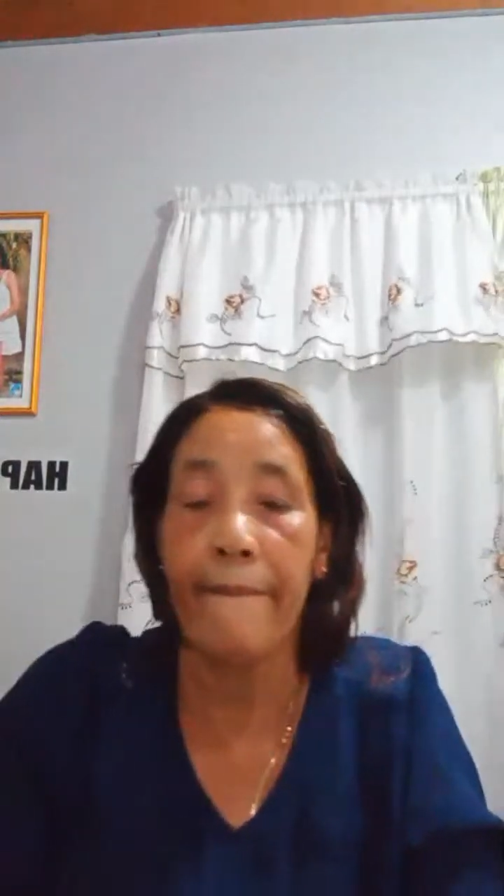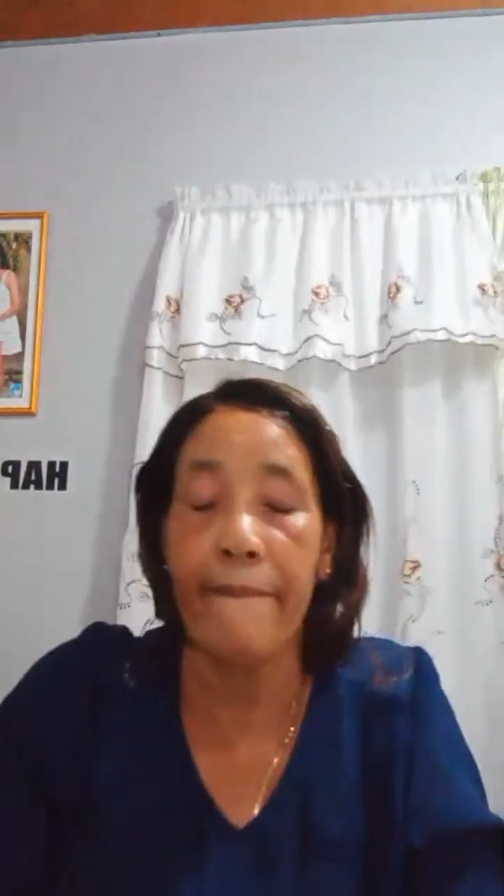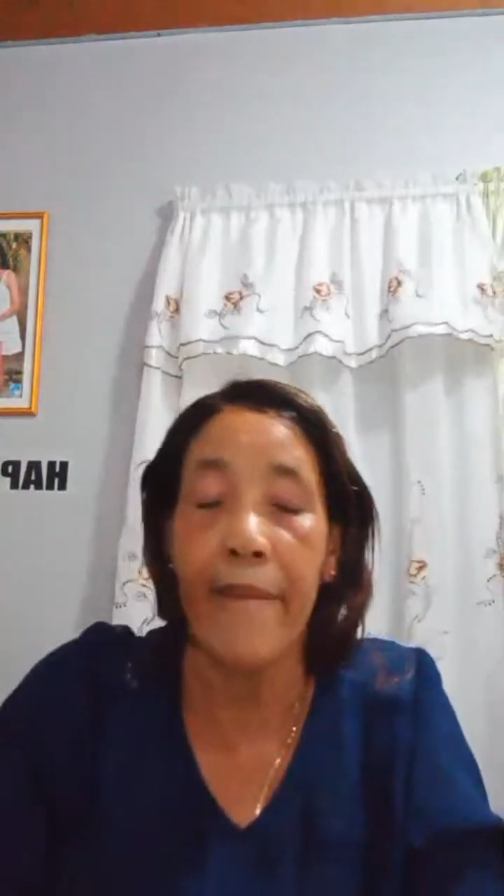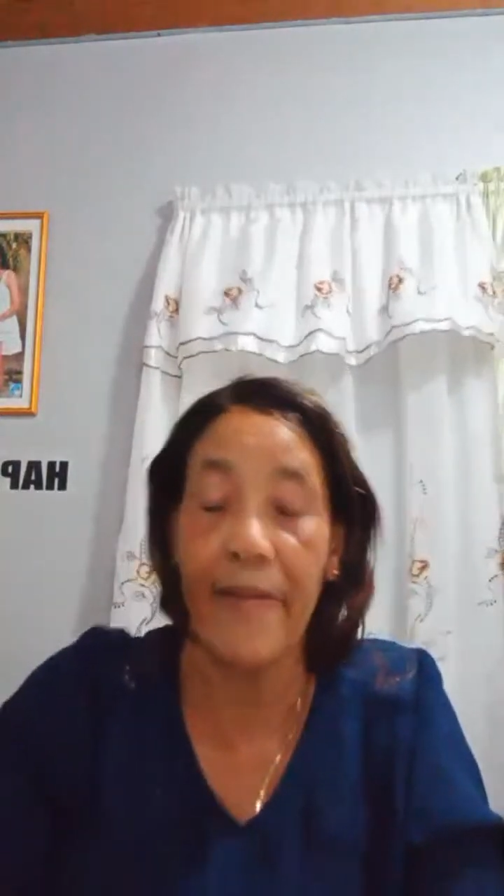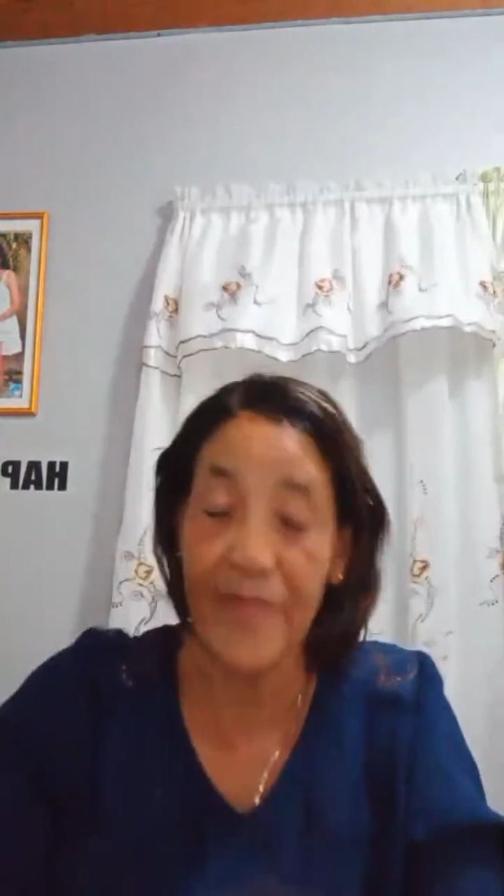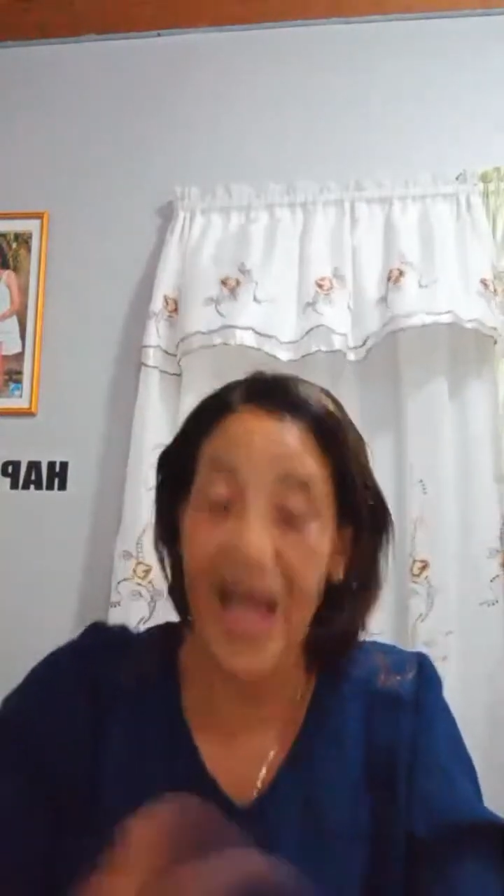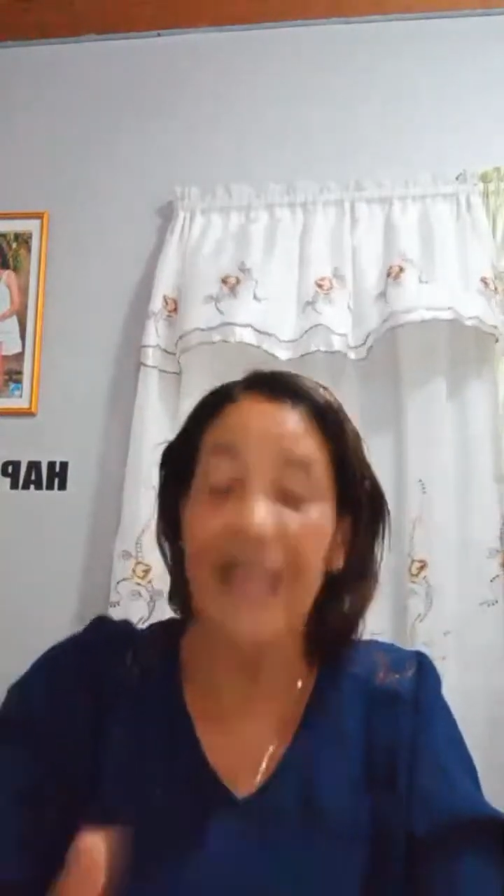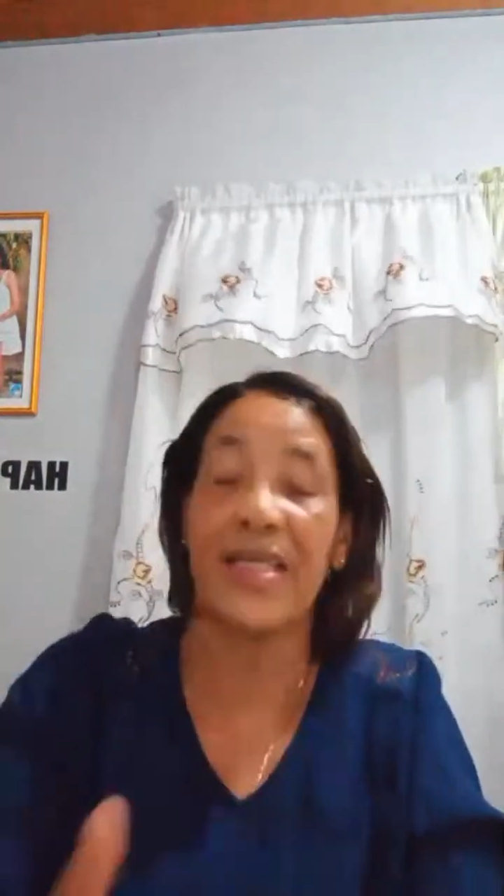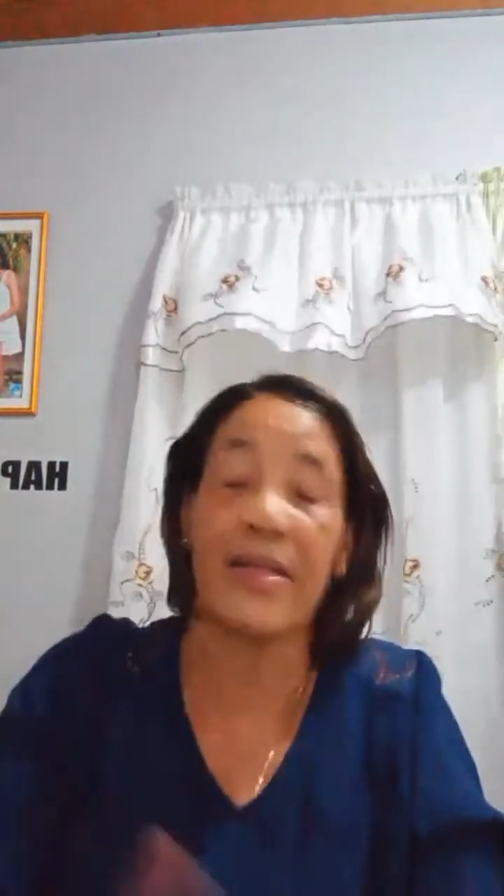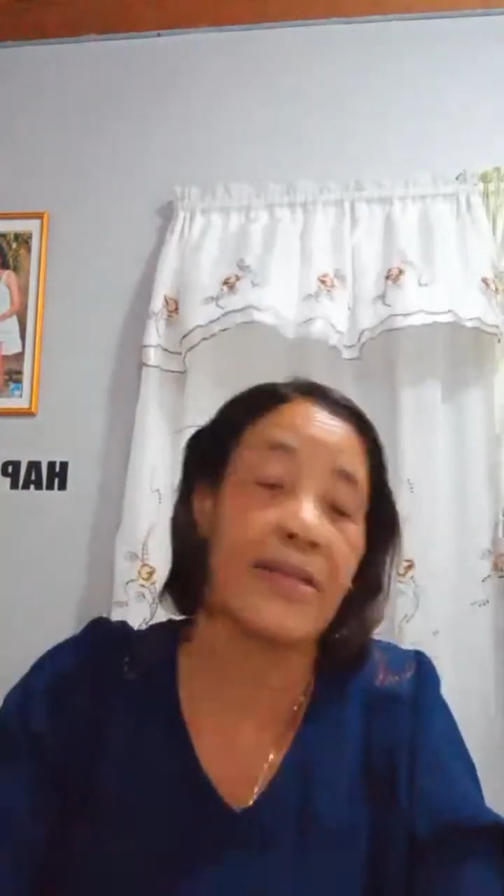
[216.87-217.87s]
And that's
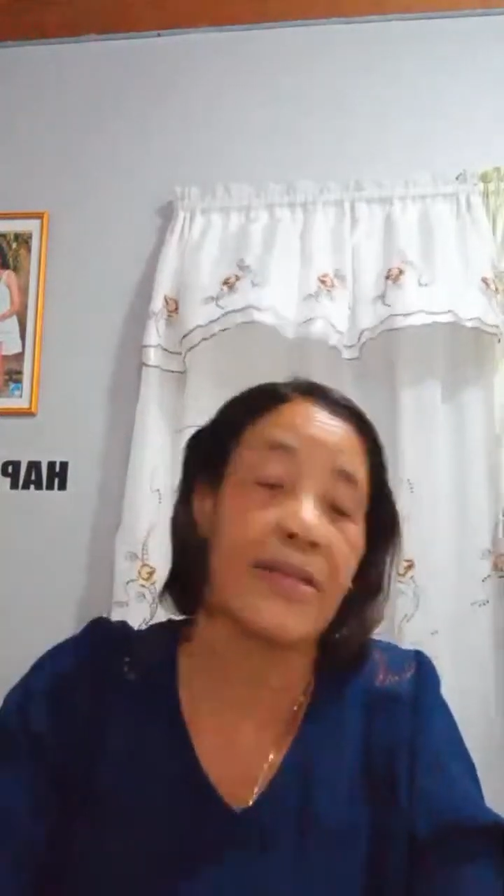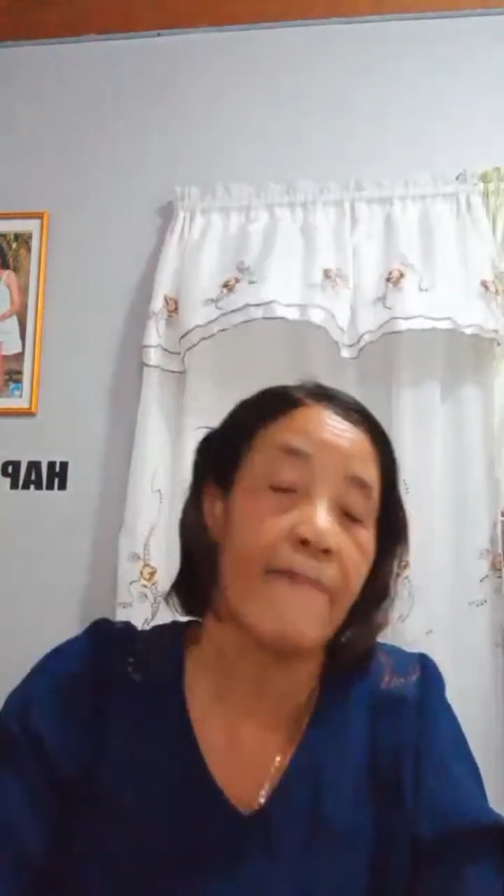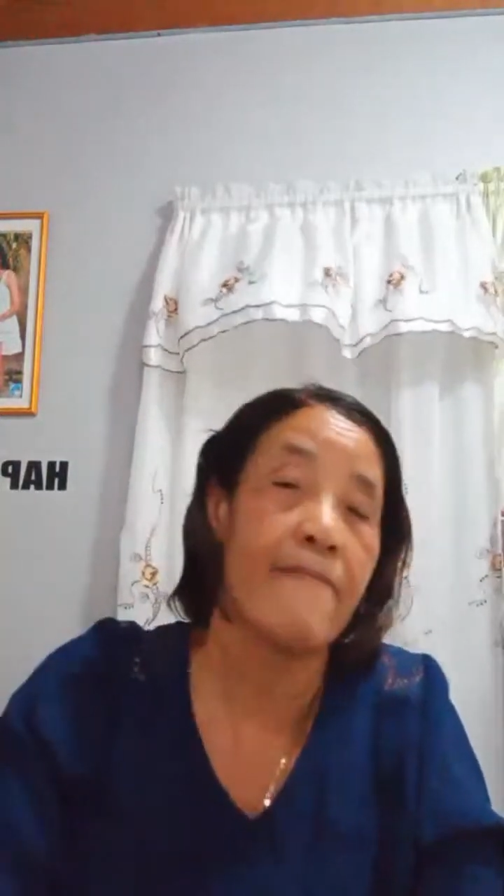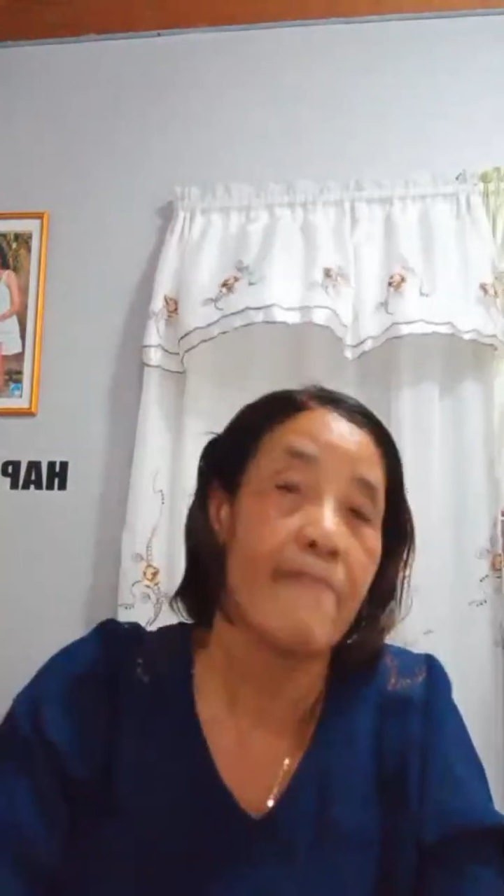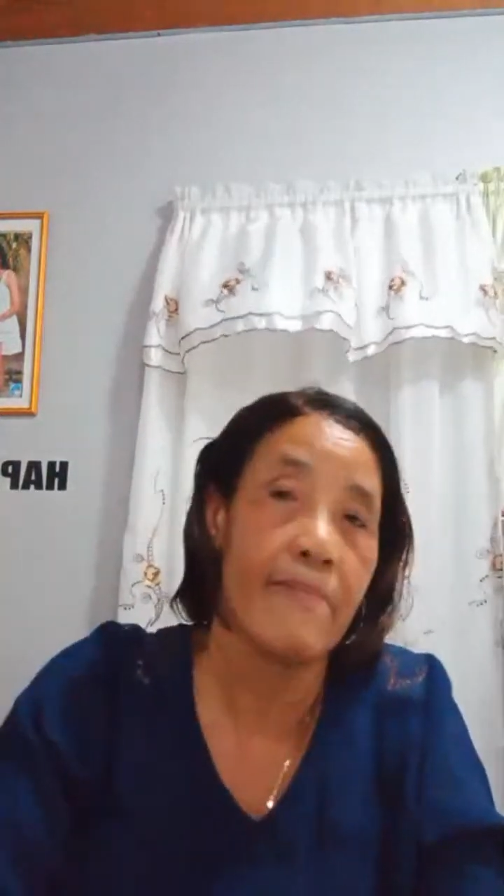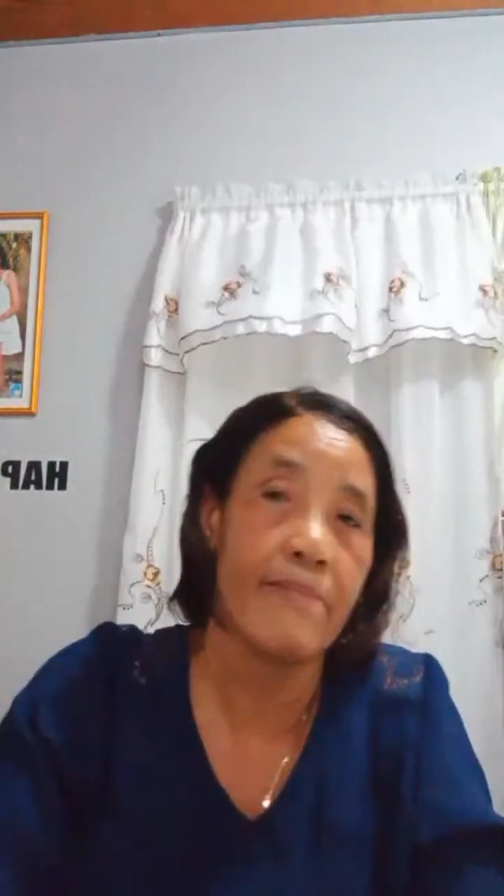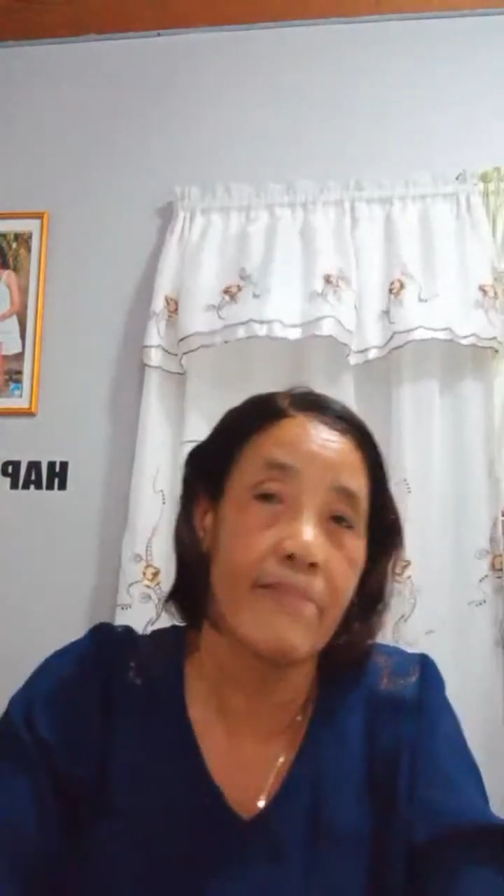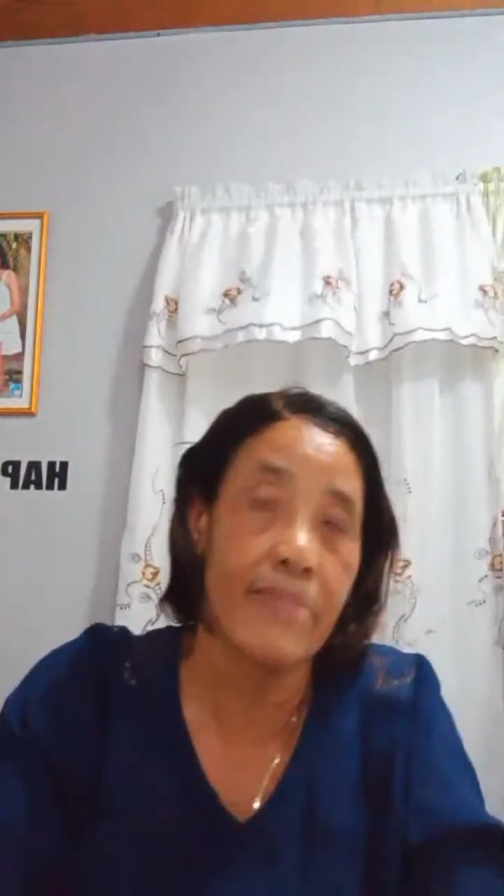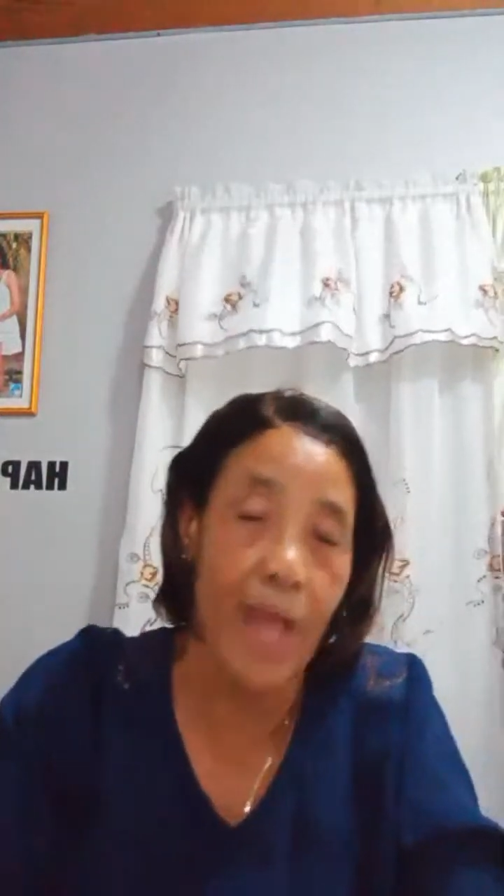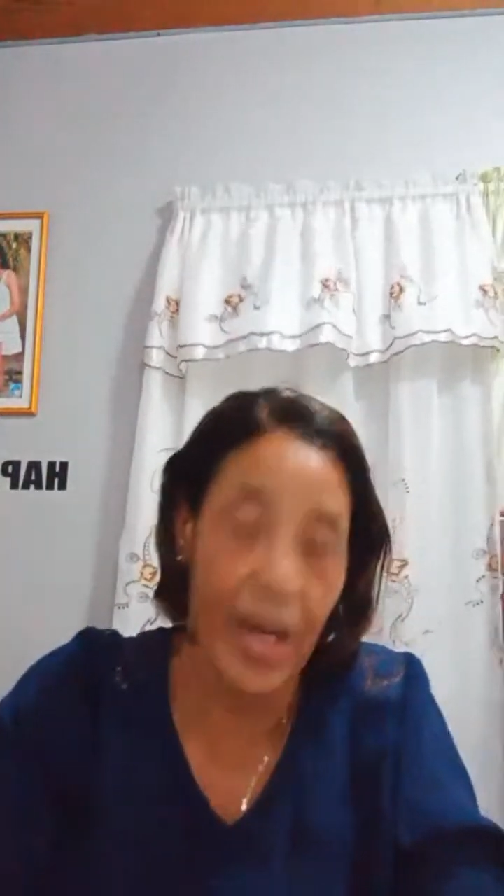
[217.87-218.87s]
it.
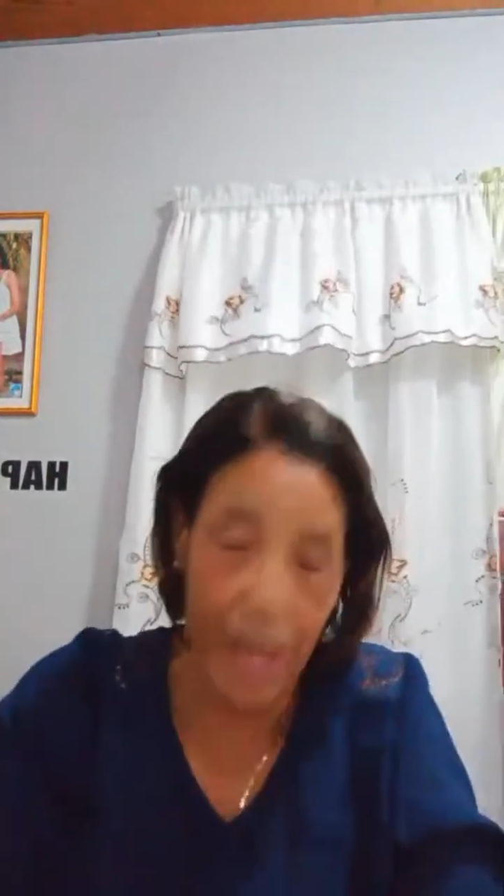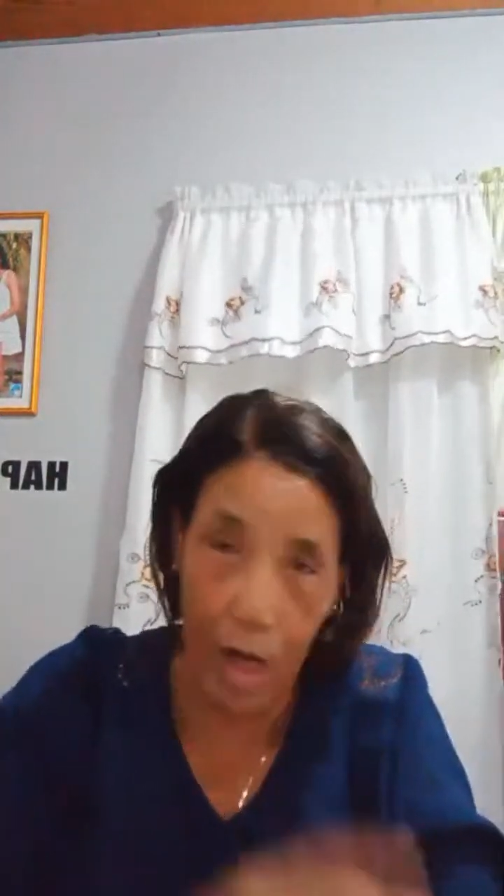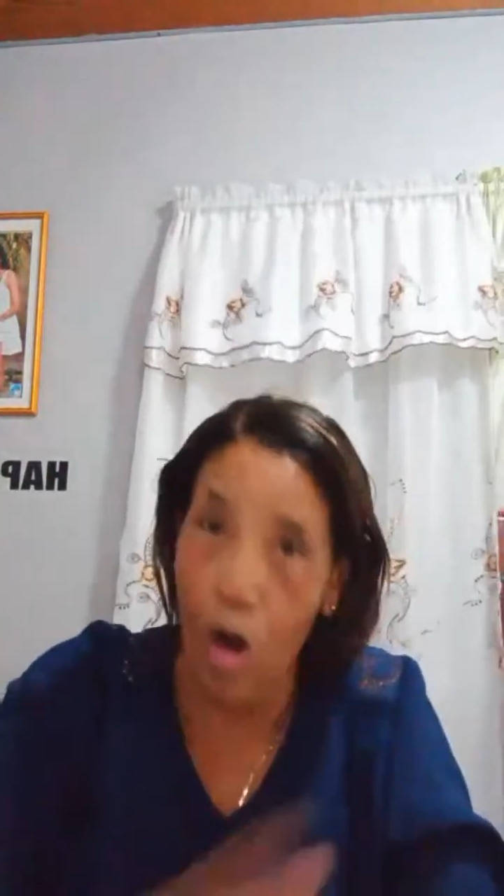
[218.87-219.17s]
And they